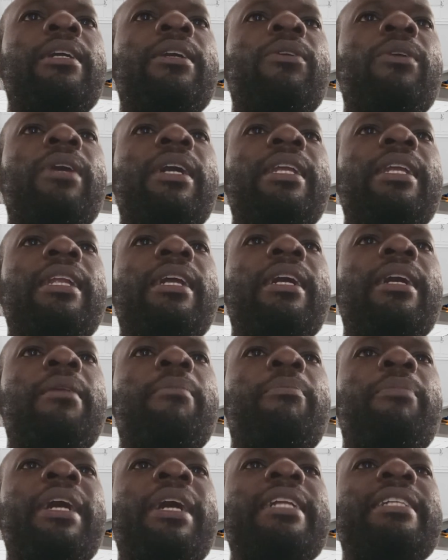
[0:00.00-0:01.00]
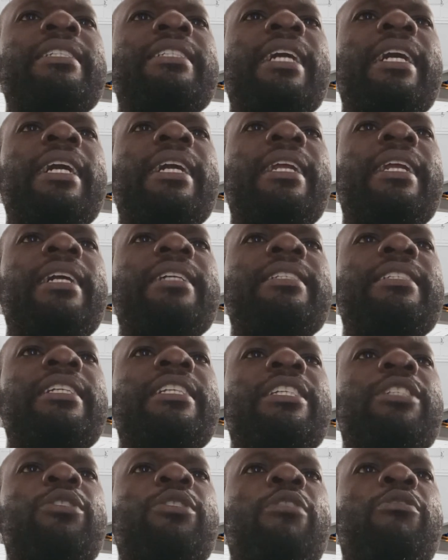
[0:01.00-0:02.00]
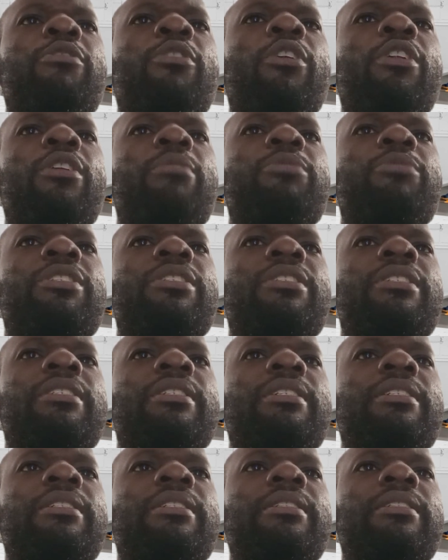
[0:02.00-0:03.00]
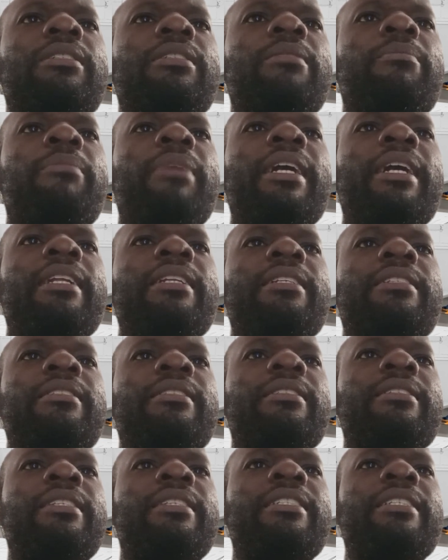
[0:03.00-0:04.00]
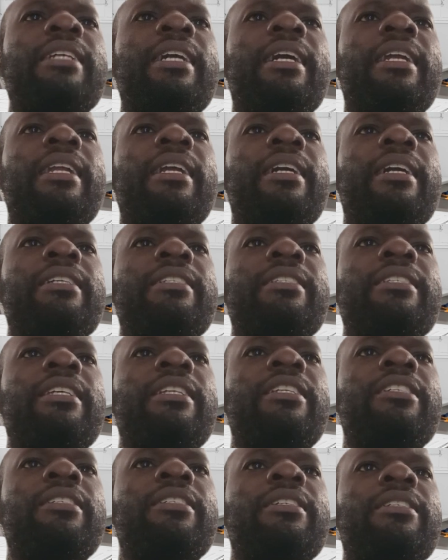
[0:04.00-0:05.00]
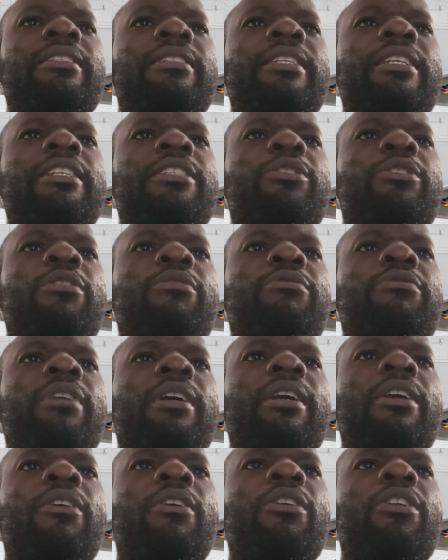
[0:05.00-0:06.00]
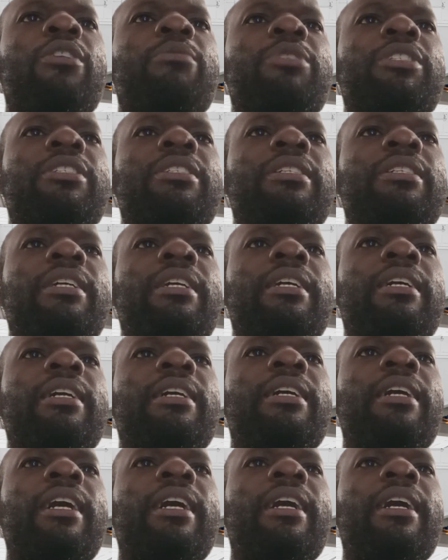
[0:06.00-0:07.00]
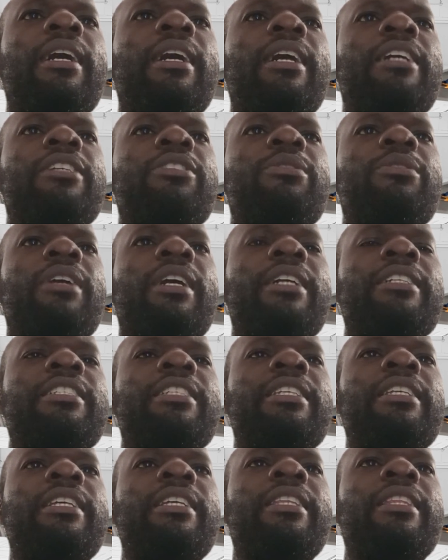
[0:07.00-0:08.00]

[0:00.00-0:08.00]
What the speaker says: While piles are a series of columns. These are a series of columns, as you can see